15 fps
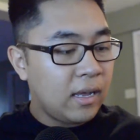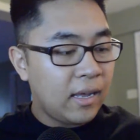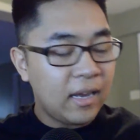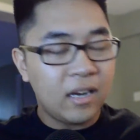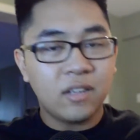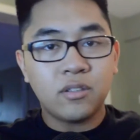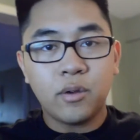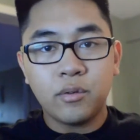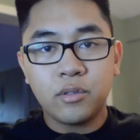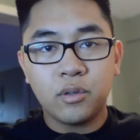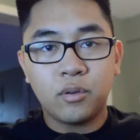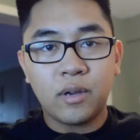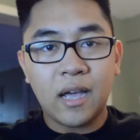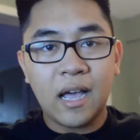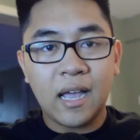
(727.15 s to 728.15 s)
It is
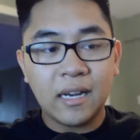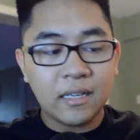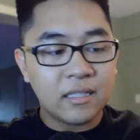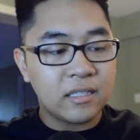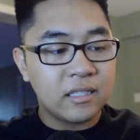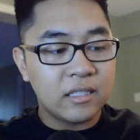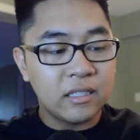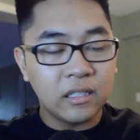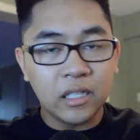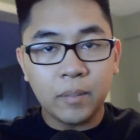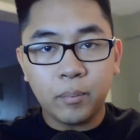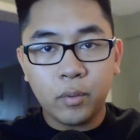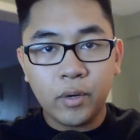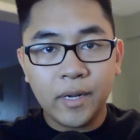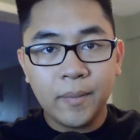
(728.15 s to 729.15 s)
also kind of
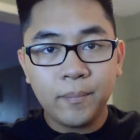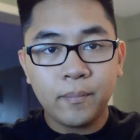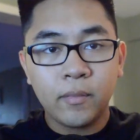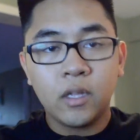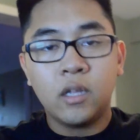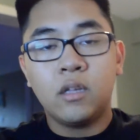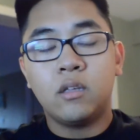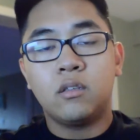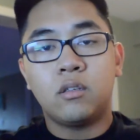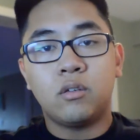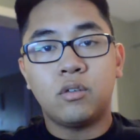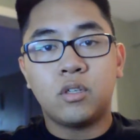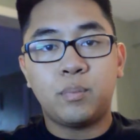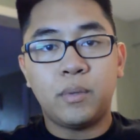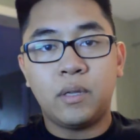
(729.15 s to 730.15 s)
slippery, so
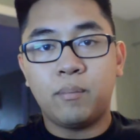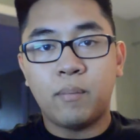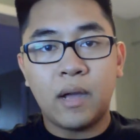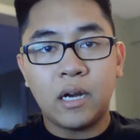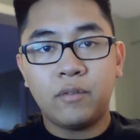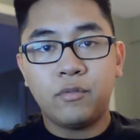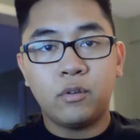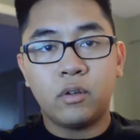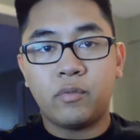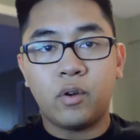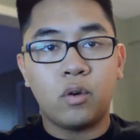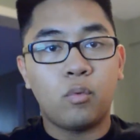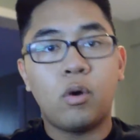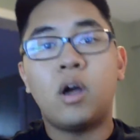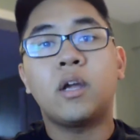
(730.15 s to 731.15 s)
just be mindful if
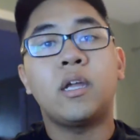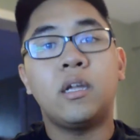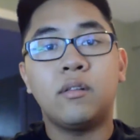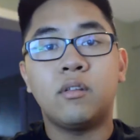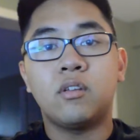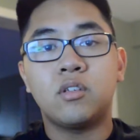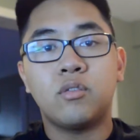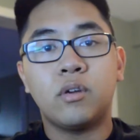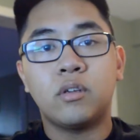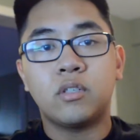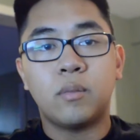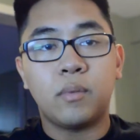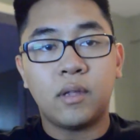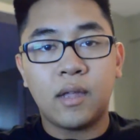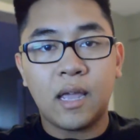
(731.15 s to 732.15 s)
you're walking in the street or
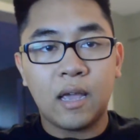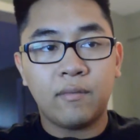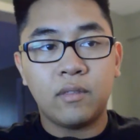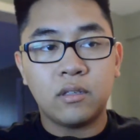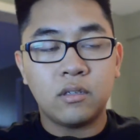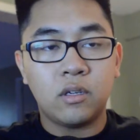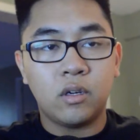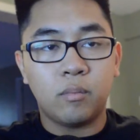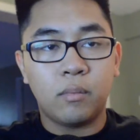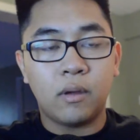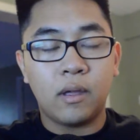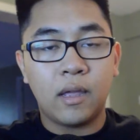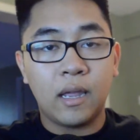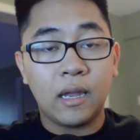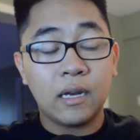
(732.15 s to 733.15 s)
something, you have this in your
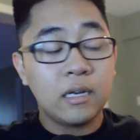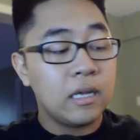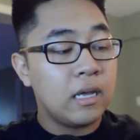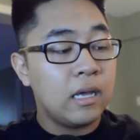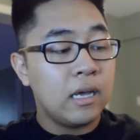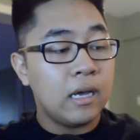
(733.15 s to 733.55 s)
hand.